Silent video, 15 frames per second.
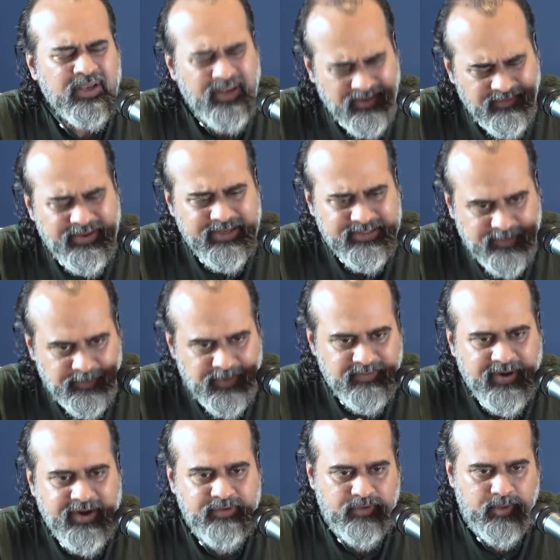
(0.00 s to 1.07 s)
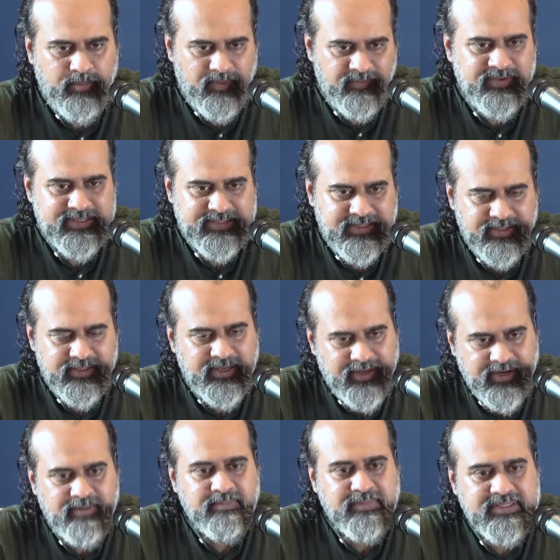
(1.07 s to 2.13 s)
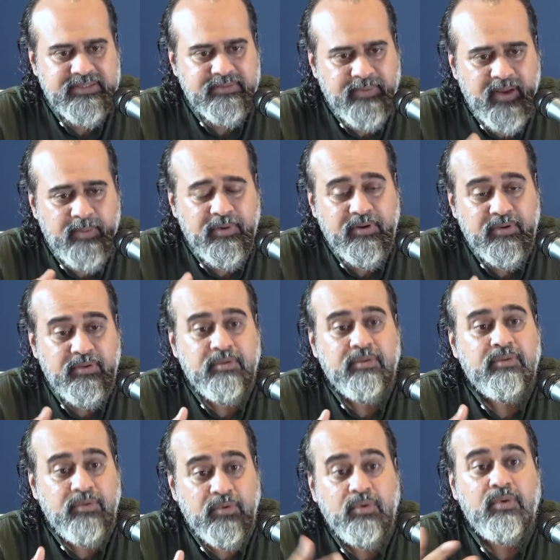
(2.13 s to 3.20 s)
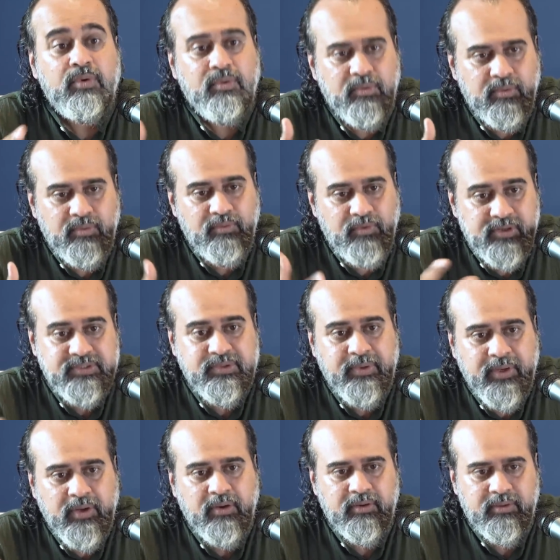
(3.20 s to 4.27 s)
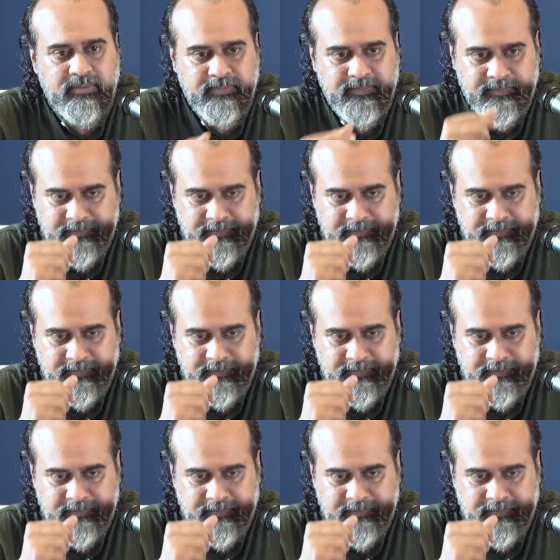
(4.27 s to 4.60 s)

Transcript: In a very simplified form, obviously, the kid must be able to know what is going on.